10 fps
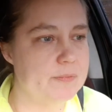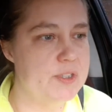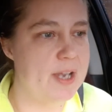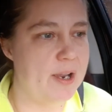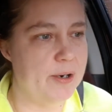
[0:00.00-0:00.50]

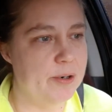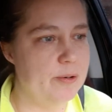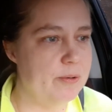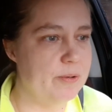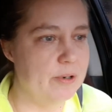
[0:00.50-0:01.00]
So
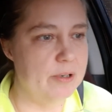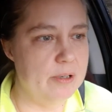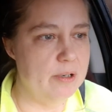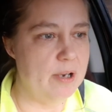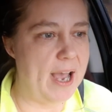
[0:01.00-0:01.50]

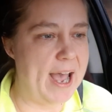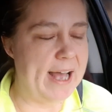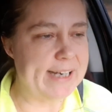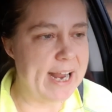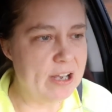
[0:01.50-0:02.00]

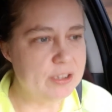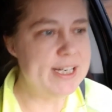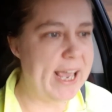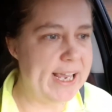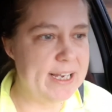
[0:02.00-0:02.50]
I now
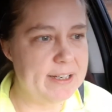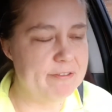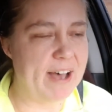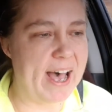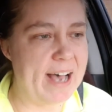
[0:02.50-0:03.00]
take
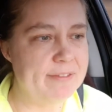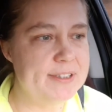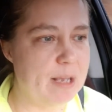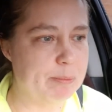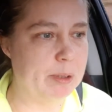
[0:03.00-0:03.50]
5
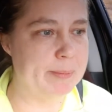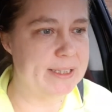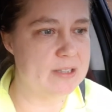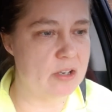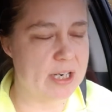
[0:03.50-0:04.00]

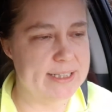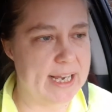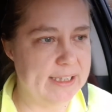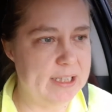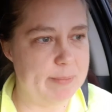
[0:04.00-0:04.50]
supplements on a
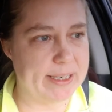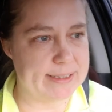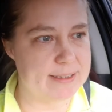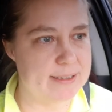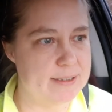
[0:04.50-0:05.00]
daily
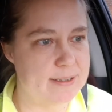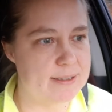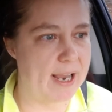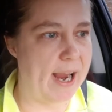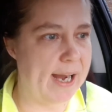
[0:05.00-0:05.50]
basis,
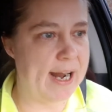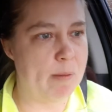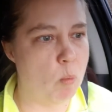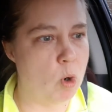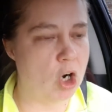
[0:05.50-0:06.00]
and
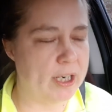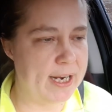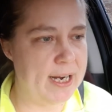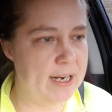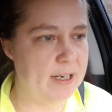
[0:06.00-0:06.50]
I'm
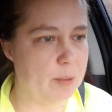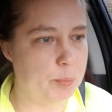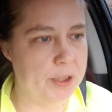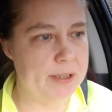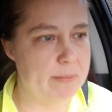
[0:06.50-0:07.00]

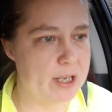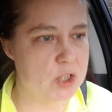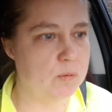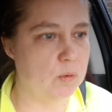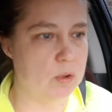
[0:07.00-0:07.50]
working pretty much
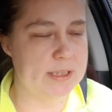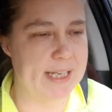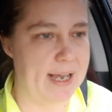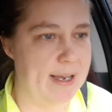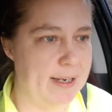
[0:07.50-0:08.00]
full
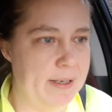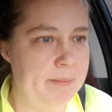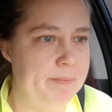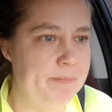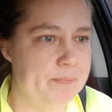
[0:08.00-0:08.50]

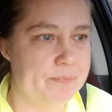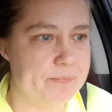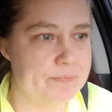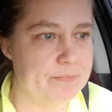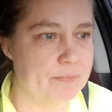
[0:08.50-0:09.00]

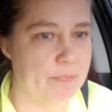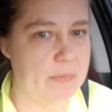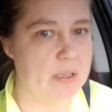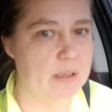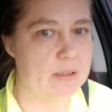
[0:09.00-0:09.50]

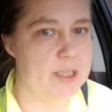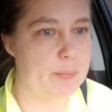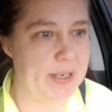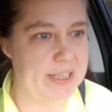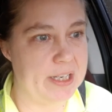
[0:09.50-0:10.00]
time,
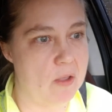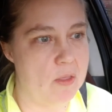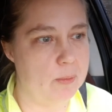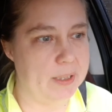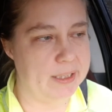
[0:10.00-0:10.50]
depending on
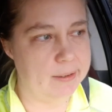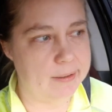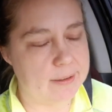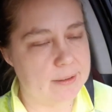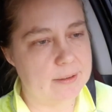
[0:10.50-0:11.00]
the week.